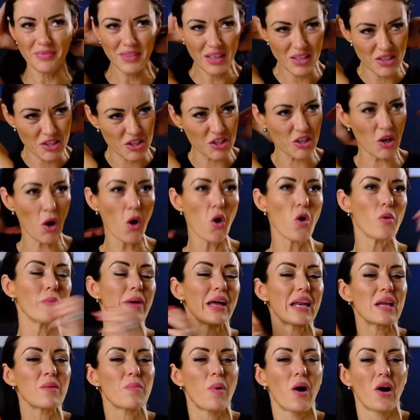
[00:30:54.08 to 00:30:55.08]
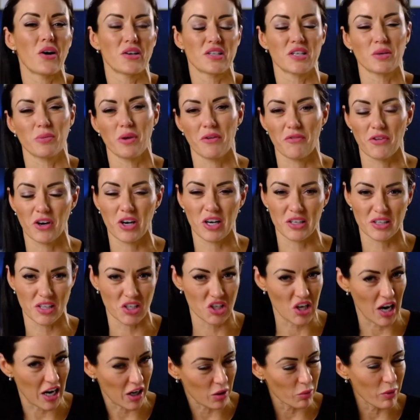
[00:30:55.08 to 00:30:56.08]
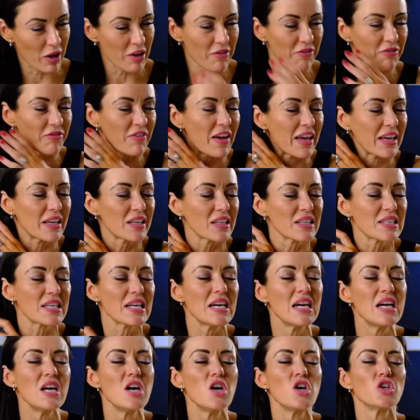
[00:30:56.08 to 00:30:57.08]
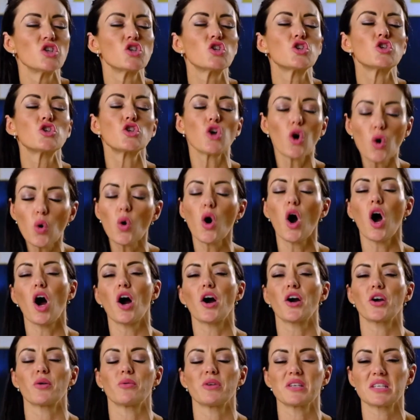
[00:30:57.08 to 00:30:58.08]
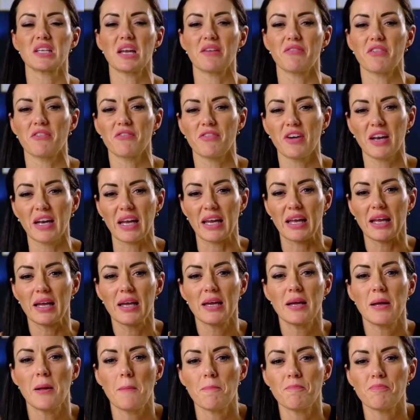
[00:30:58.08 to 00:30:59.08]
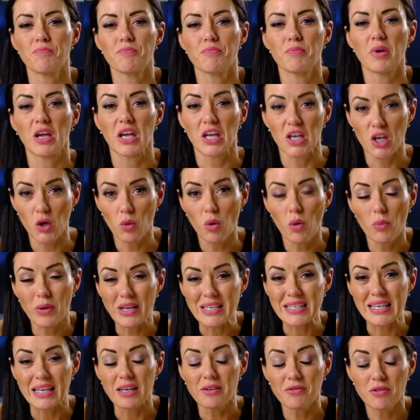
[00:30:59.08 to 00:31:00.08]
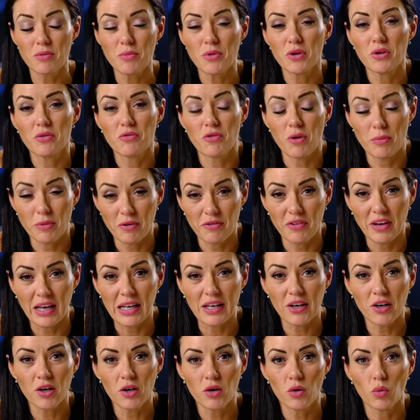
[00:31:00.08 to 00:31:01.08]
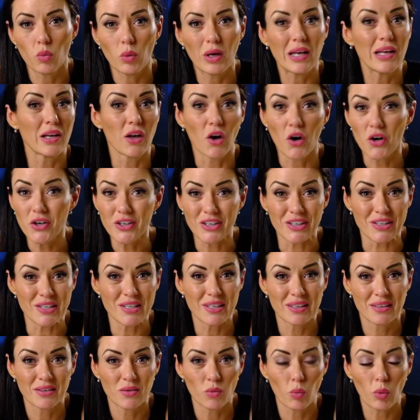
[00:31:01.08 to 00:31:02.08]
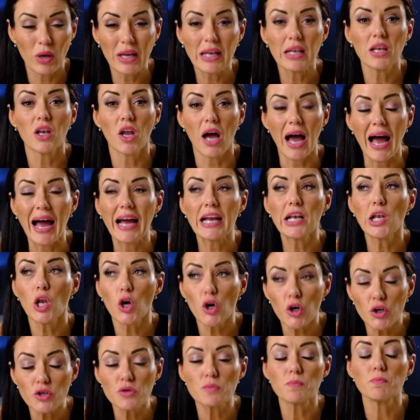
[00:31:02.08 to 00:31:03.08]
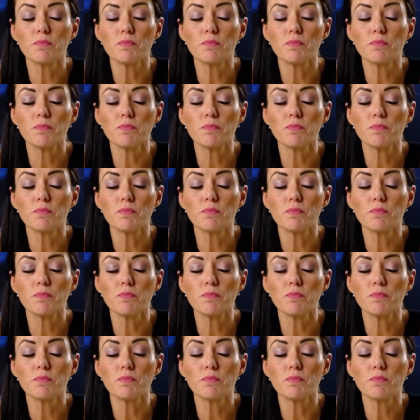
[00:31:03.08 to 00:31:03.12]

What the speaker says: so many parts that we forgot to check. We failed so hard, it wasn't even funny. But you know what we did from the failure? We learned. I learned